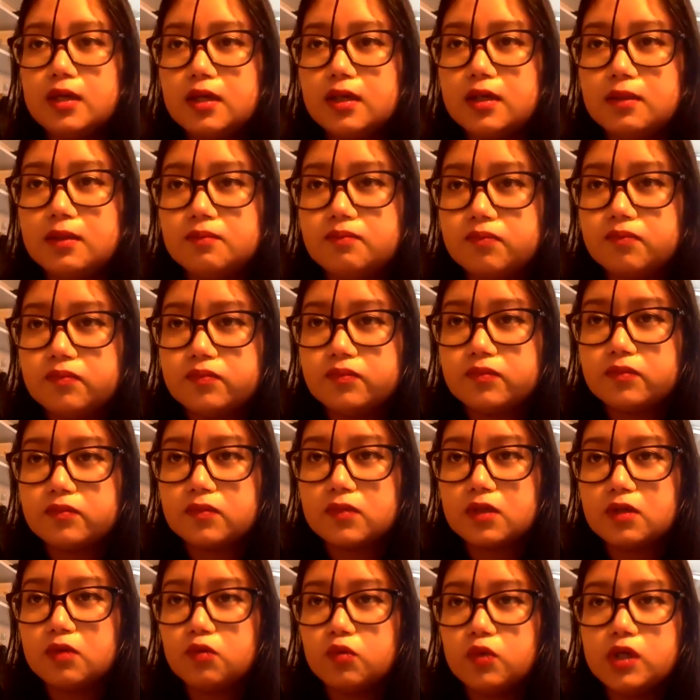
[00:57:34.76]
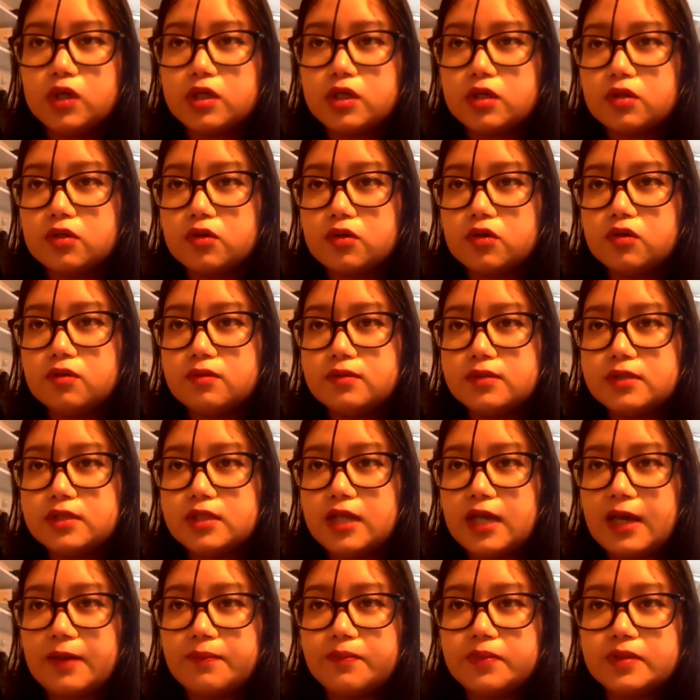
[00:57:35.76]
um, working groups it
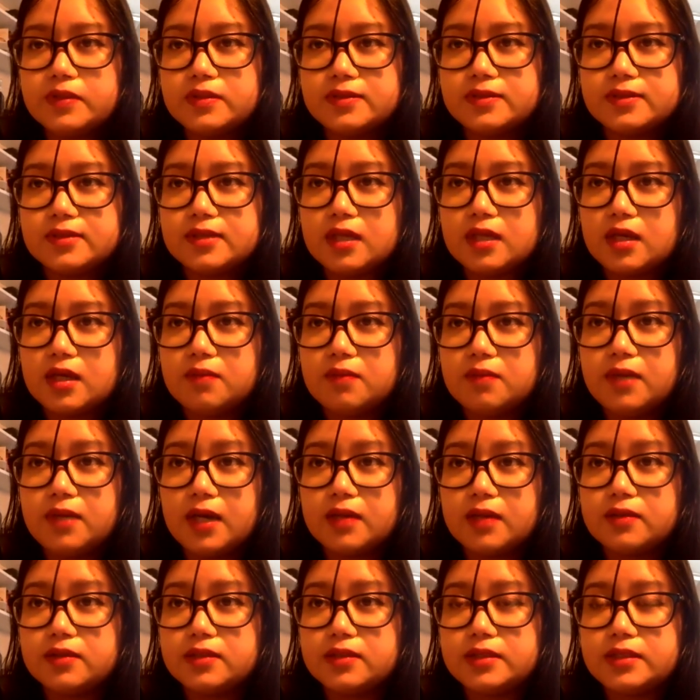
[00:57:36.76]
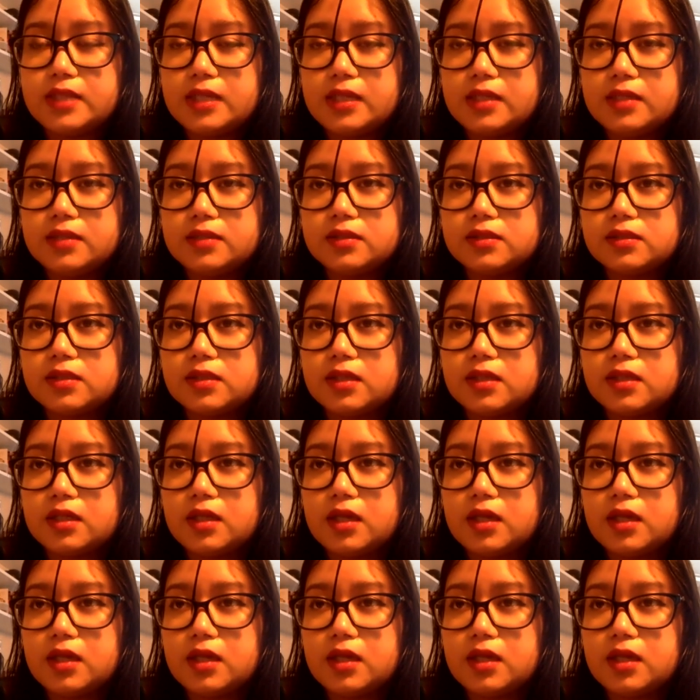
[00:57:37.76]
happens behind the scenes it,